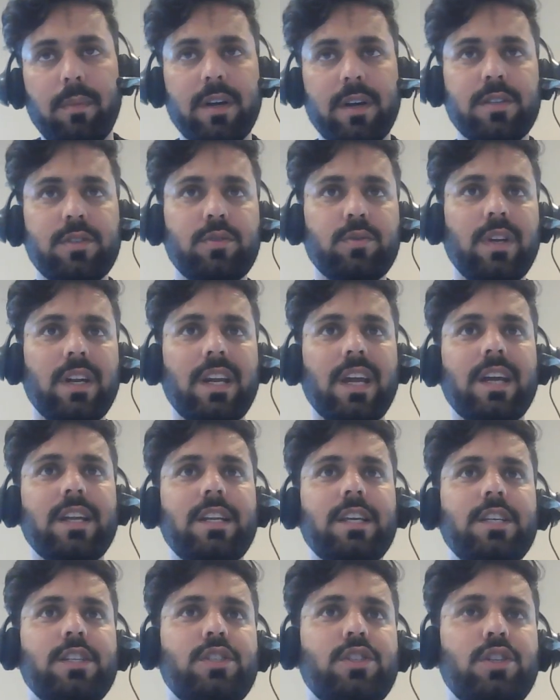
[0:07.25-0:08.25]
My student
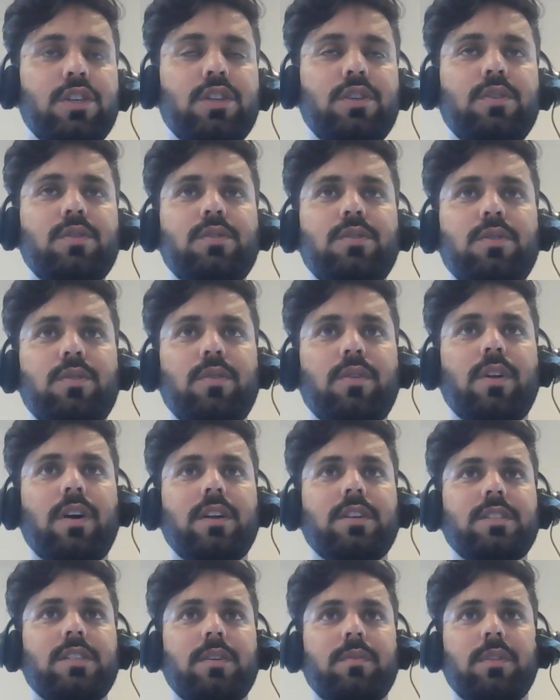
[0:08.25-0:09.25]
ID is
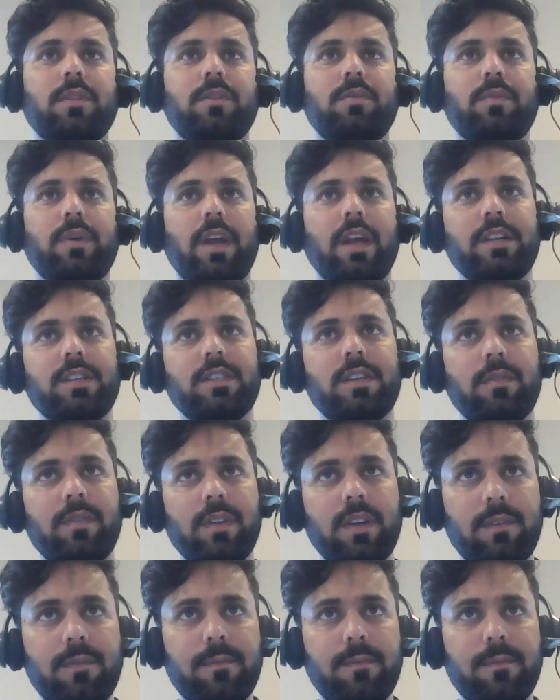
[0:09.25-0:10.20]
T20973887.